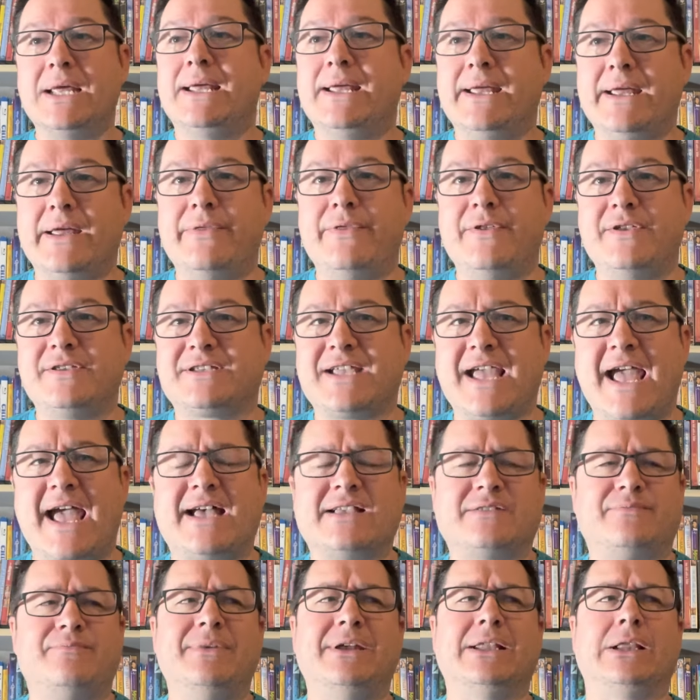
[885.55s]
in this
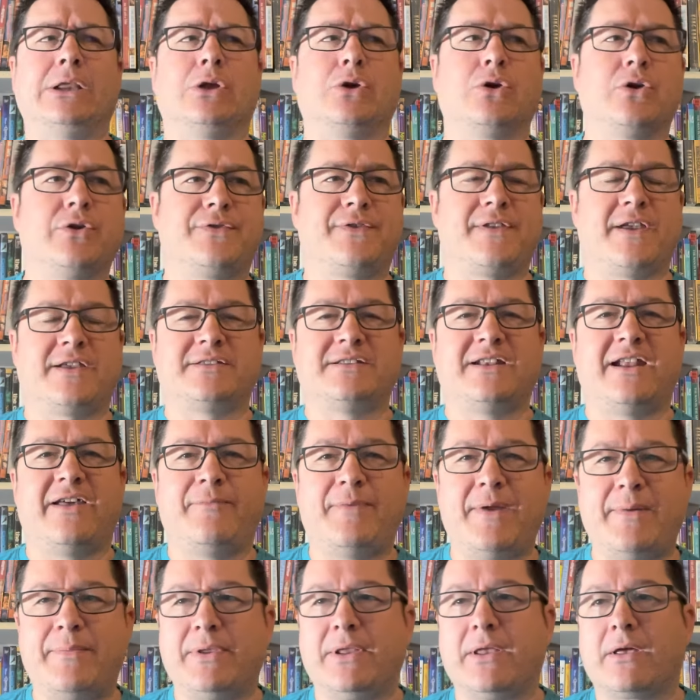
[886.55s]
cast. Middle Earth doesn't have
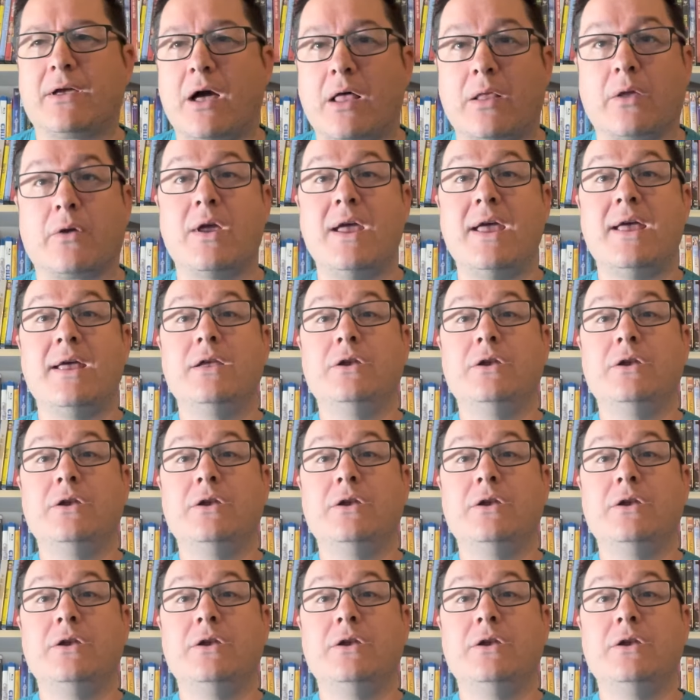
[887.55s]
people of color.